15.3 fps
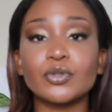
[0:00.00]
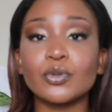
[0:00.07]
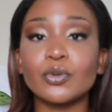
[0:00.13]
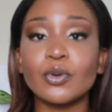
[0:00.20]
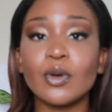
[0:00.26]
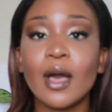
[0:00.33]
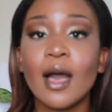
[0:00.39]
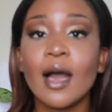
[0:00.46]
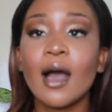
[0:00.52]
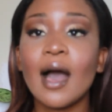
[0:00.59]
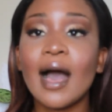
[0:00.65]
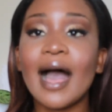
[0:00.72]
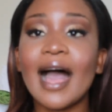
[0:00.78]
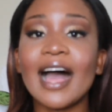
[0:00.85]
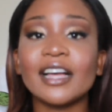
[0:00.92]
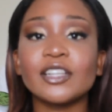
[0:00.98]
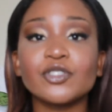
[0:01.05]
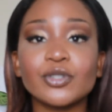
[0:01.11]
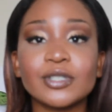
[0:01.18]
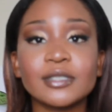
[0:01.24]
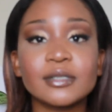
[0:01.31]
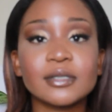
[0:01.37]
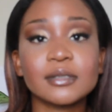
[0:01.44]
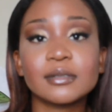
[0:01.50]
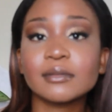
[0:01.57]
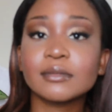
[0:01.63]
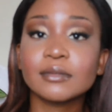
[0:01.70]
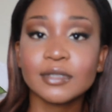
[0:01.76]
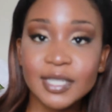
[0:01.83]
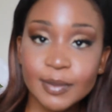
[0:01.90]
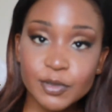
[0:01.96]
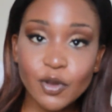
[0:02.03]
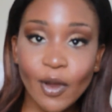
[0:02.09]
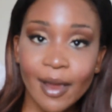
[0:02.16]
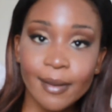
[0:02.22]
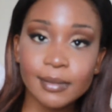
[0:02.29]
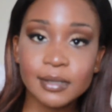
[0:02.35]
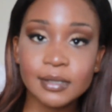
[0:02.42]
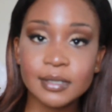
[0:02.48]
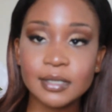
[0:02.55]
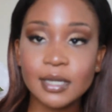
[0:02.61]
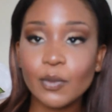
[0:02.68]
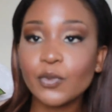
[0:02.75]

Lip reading: to 100 subscribers.